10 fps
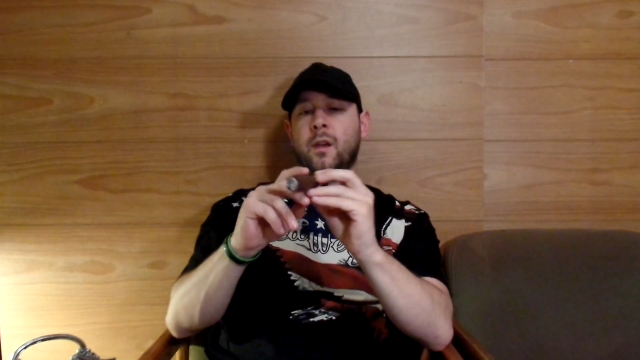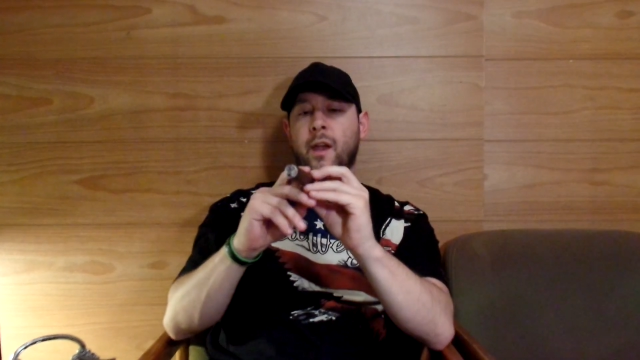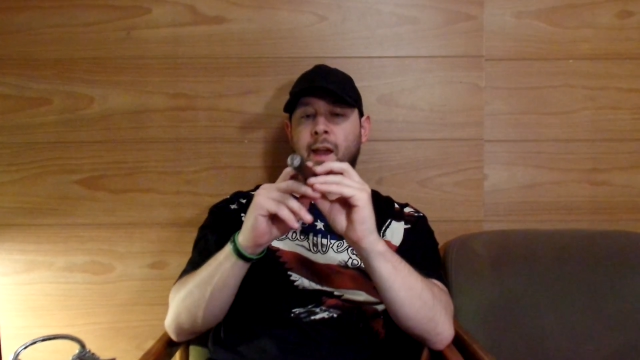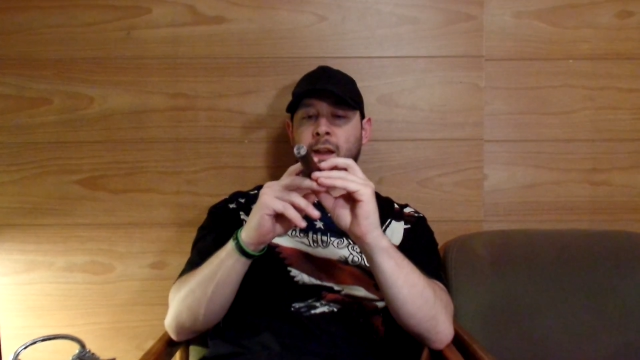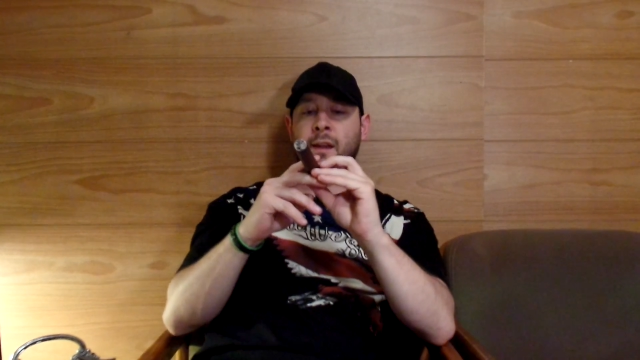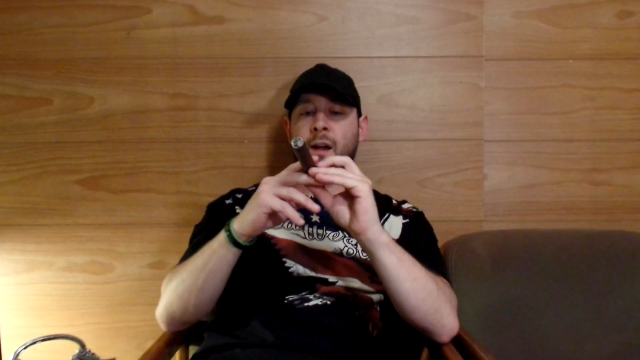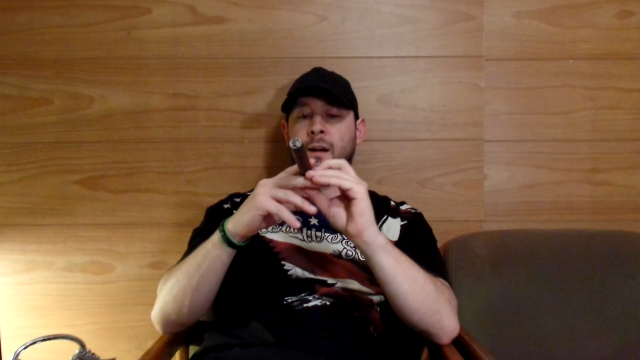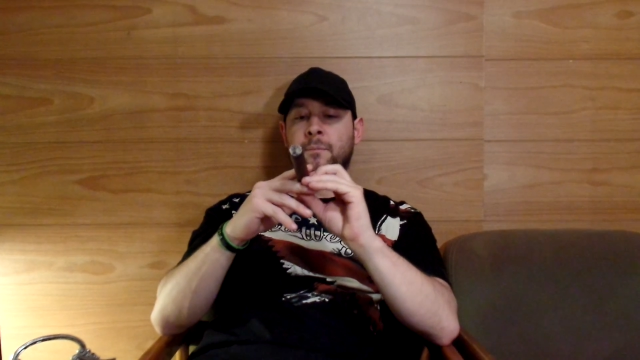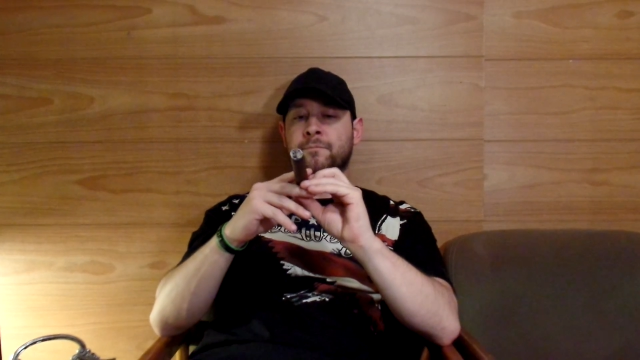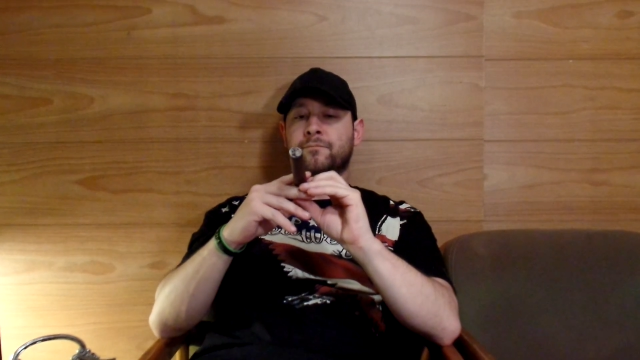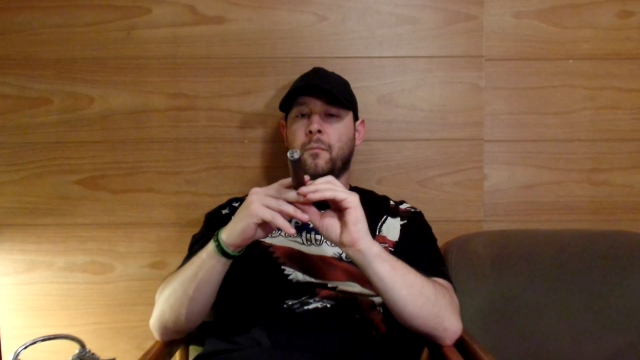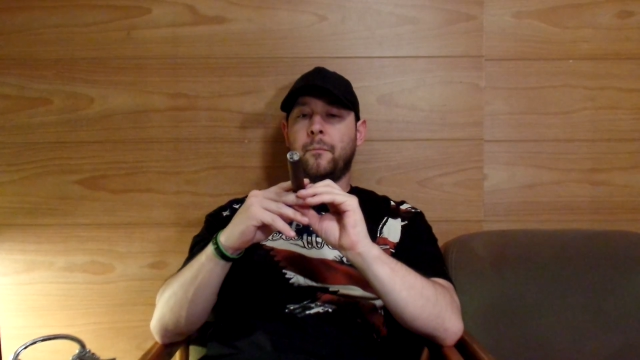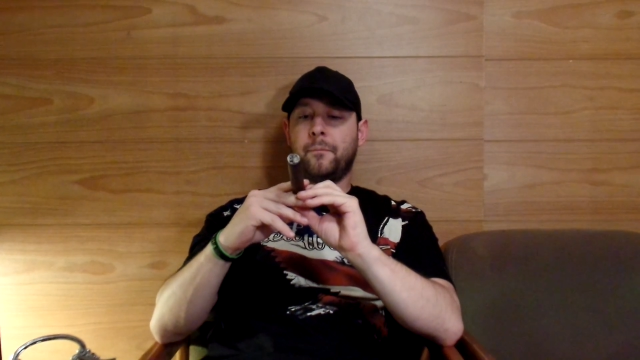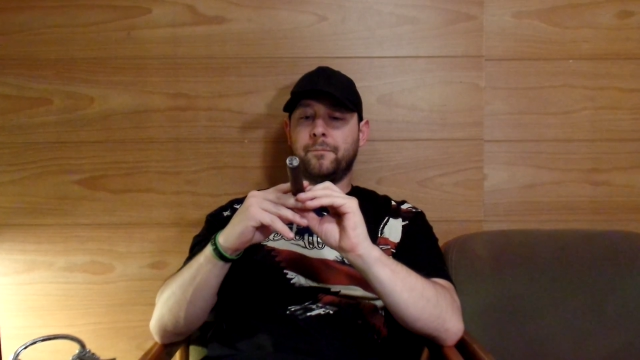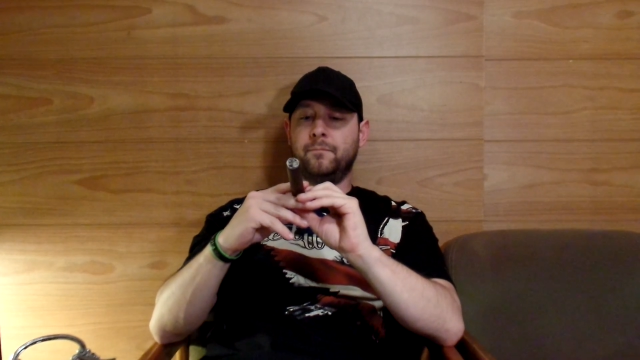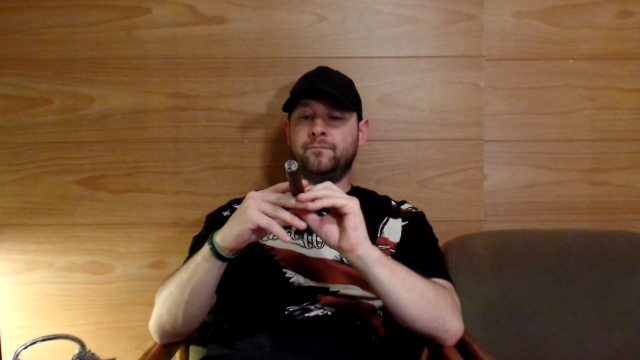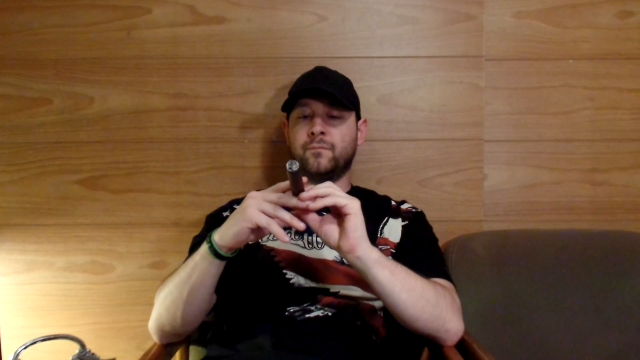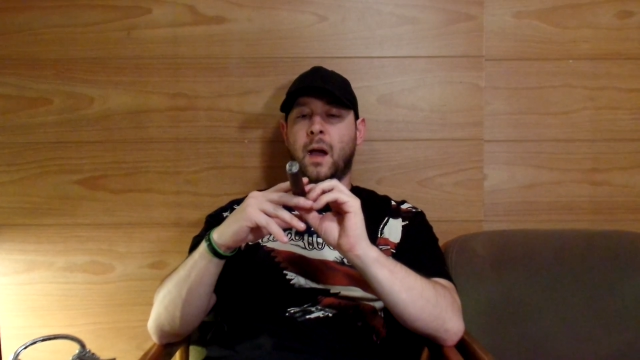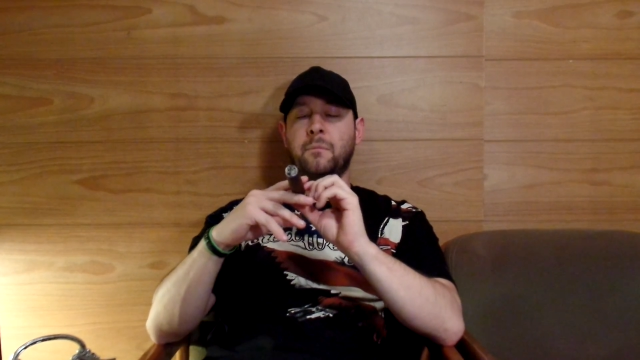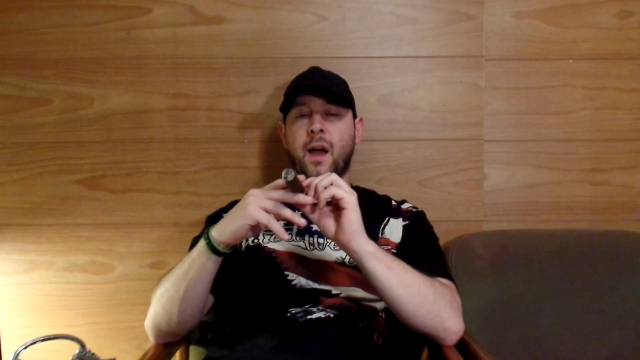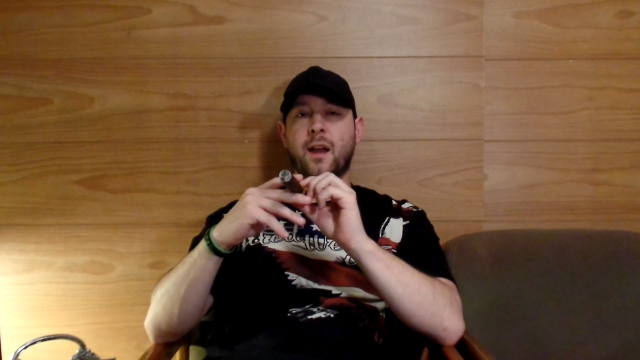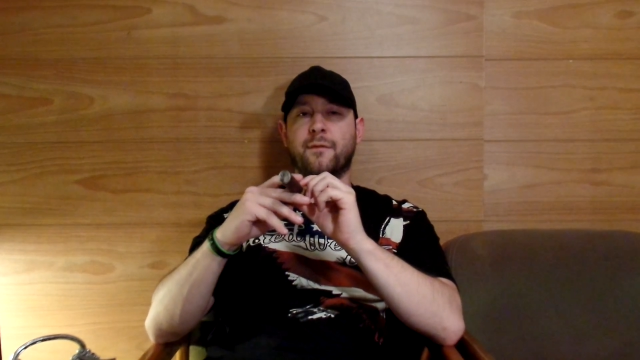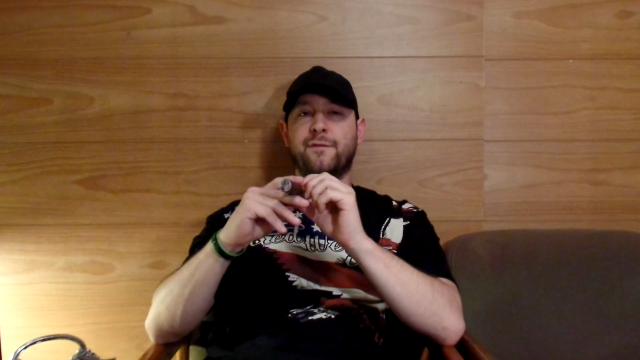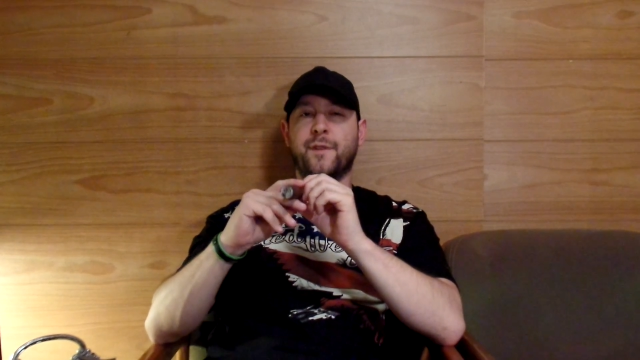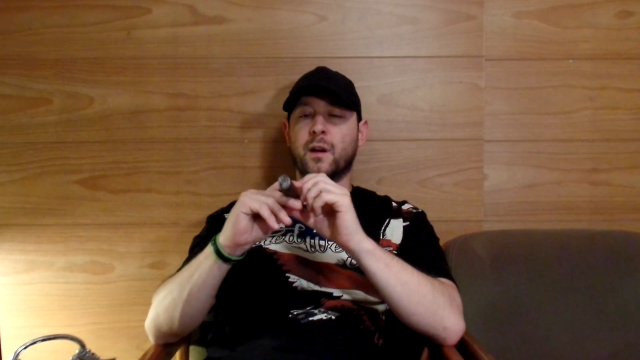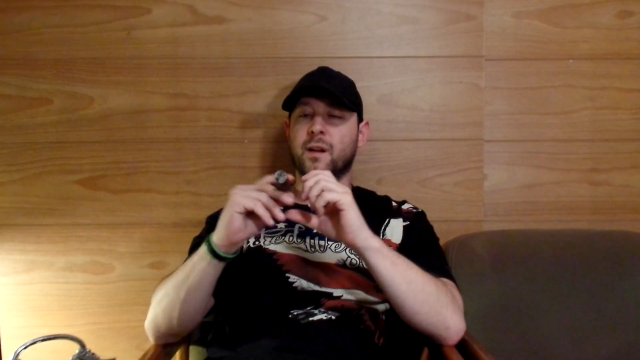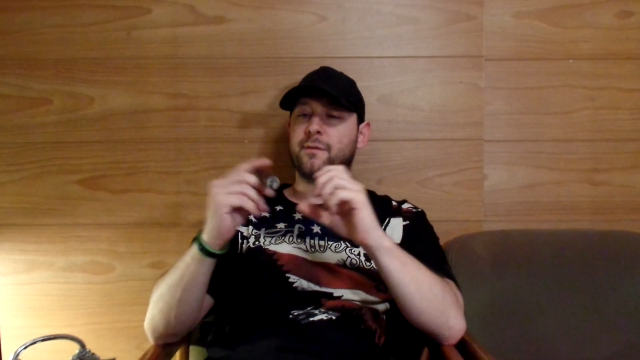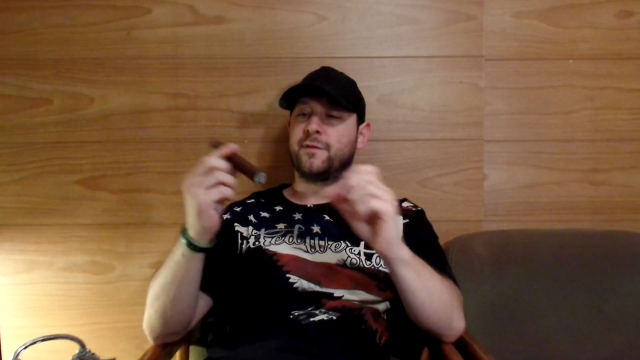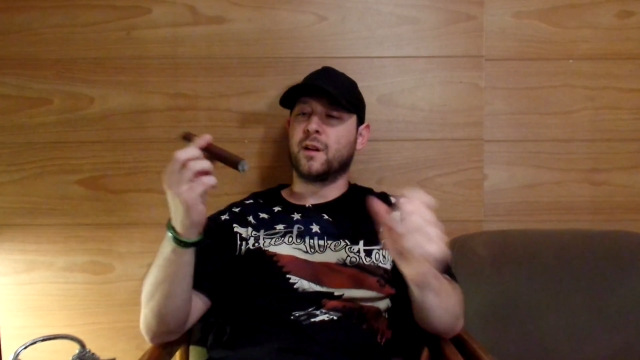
And I'm not a very,